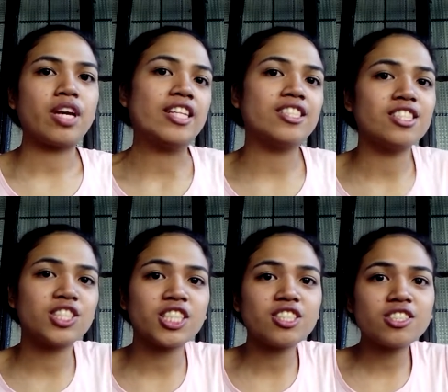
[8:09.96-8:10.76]
any
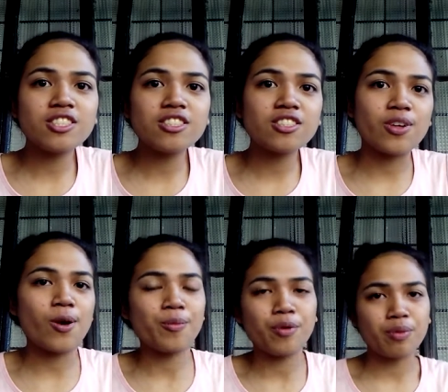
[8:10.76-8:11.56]
suggestions to
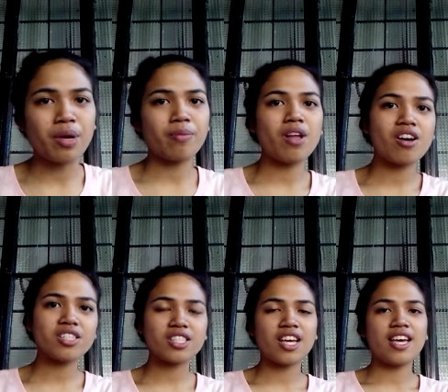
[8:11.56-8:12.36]
help me with my vlogs.